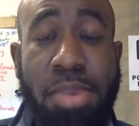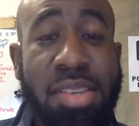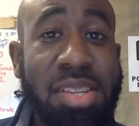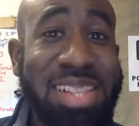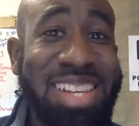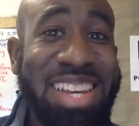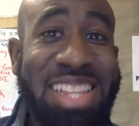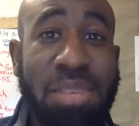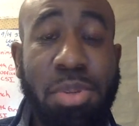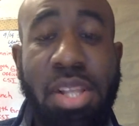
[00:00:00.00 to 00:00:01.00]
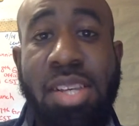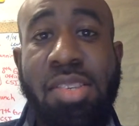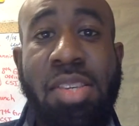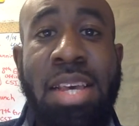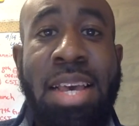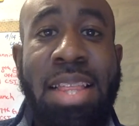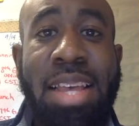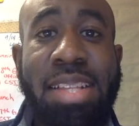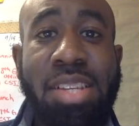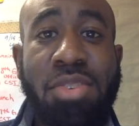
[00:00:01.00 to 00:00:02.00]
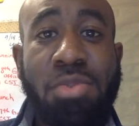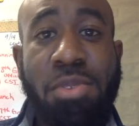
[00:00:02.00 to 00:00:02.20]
Basically, any place that deals